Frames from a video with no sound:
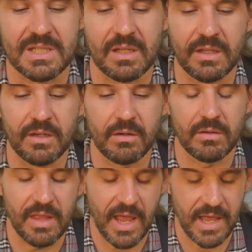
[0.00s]
clear
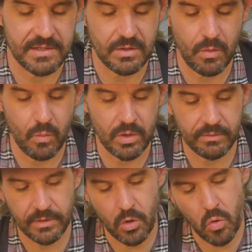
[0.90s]
that one
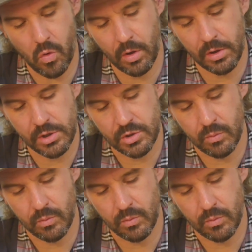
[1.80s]
of the corners